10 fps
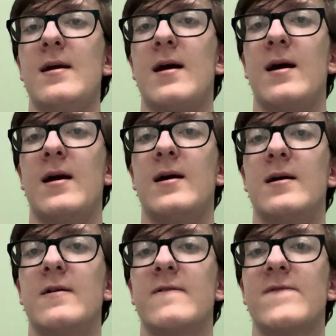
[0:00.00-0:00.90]

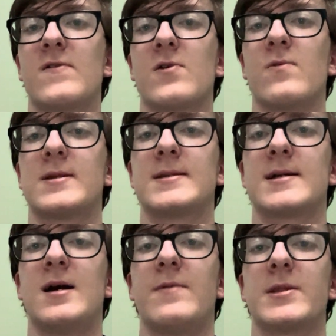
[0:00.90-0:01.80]
for what's to
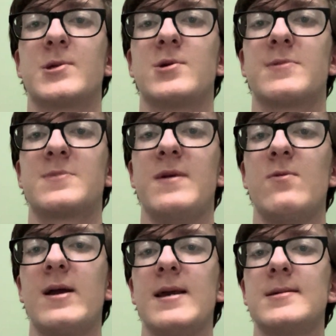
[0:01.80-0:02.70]
come on the super
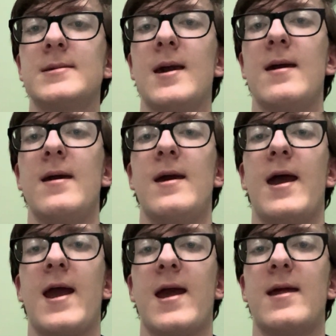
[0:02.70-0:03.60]
speedways.
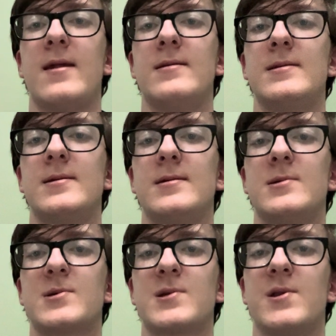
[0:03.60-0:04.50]
And
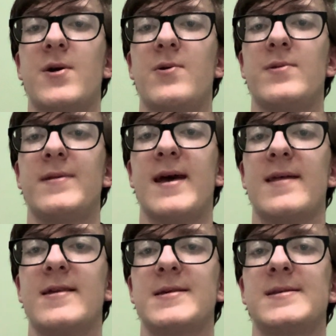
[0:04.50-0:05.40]
just to note
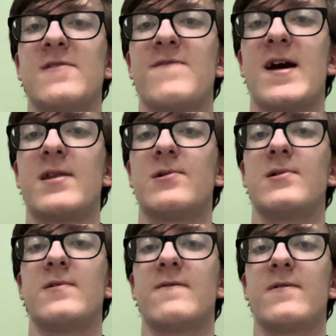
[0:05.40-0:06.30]
that this is the
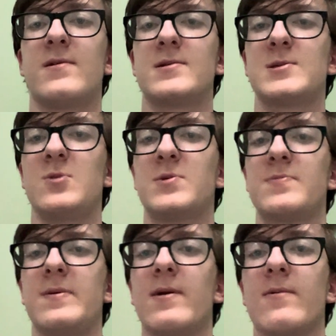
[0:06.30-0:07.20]
final super
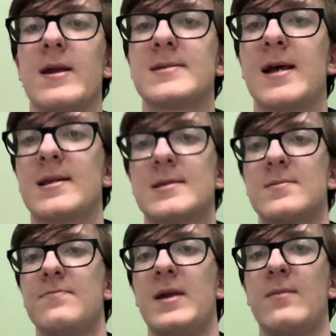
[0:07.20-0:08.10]
speedway race that's
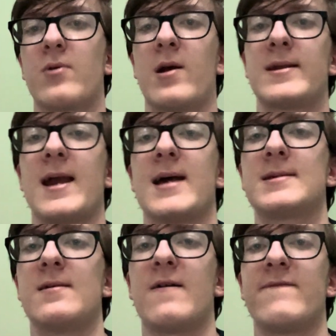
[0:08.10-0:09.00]
being
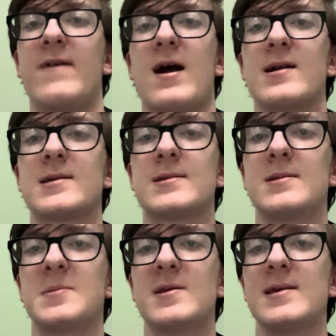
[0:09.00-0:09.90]
broadcasted on Fox
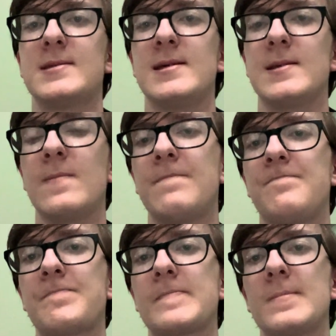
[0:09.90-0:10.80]
for this season.
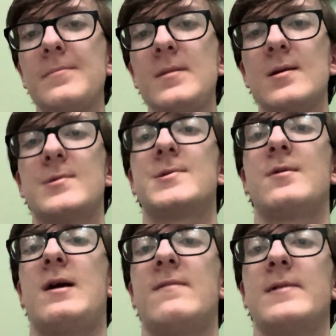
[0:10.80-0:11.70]
So
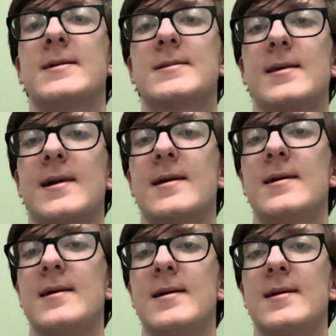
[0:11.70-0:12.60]
obviously
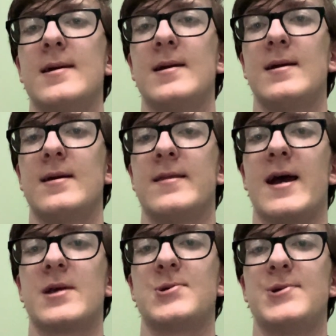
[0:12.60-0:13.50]

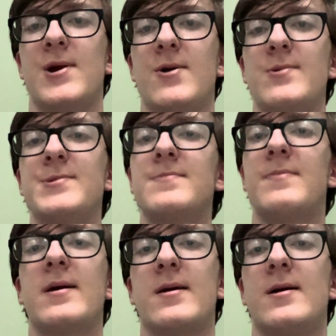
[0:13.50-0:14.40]
that shows, but